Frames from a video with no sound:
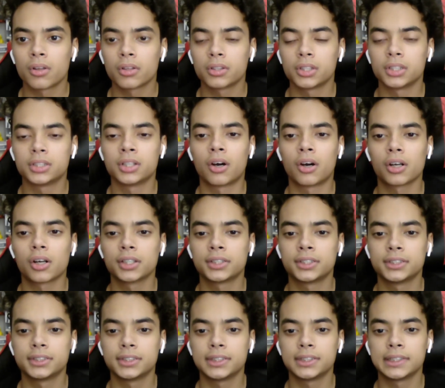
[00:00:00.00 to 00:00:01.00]
the
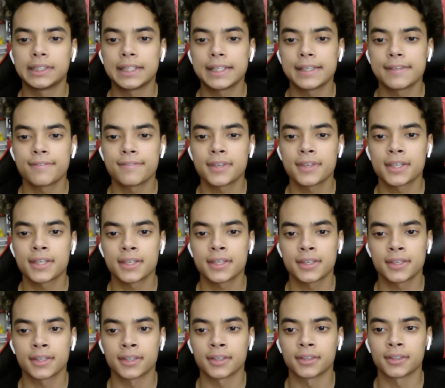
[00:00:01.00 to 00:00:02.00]
TARDIS is
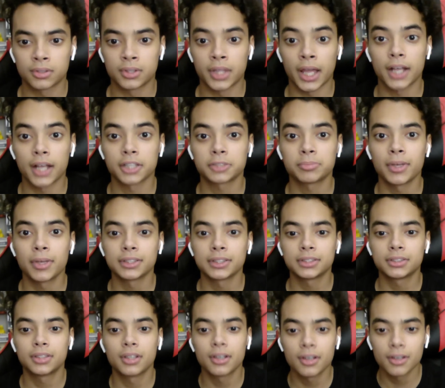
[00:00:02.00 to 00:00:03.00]
leaving. That's
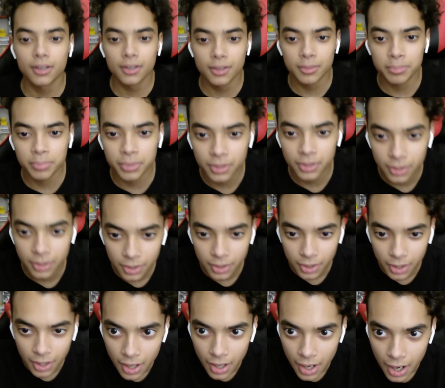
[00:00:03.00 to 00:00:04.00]
messed up.
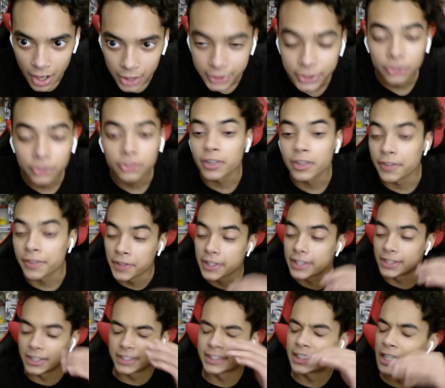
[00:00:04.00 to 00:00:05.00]
So look, if they
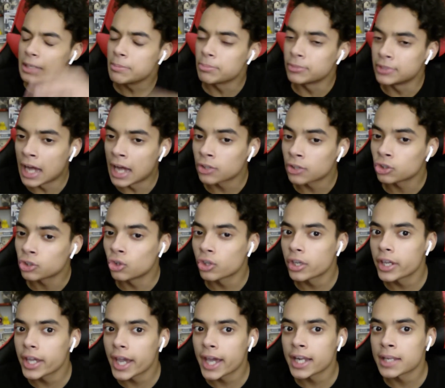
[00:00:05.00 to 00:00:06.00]
just keep not
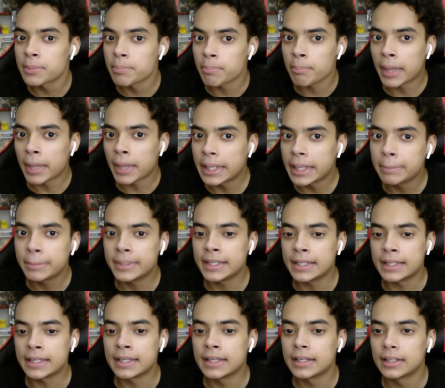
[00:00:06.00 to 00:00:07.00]
looking at it,
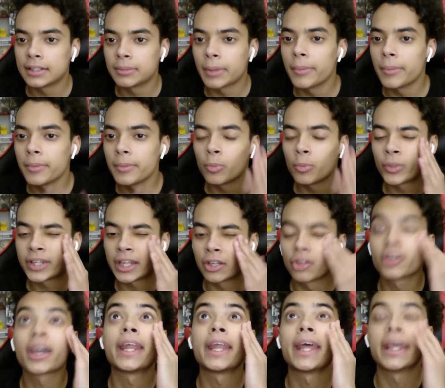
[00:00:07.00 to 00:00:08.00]
maybe when they
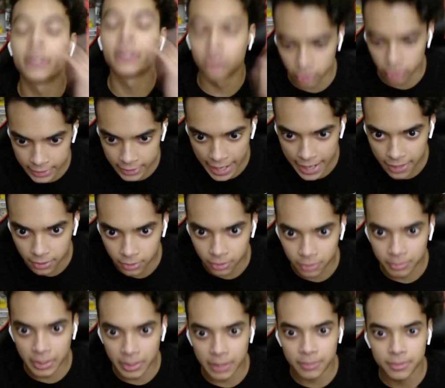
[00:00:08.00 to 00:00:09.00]
look at it and look
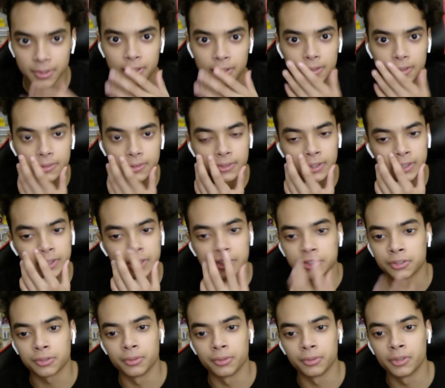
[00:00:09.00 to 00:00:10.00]
down, maybe he
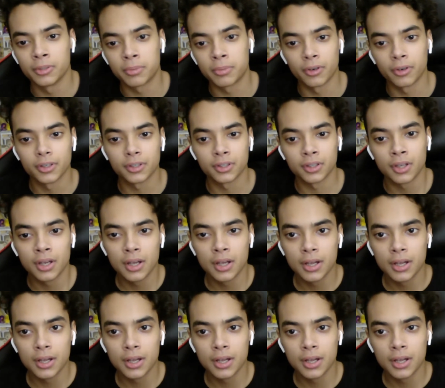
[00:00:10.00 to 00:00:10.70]
screwed up already.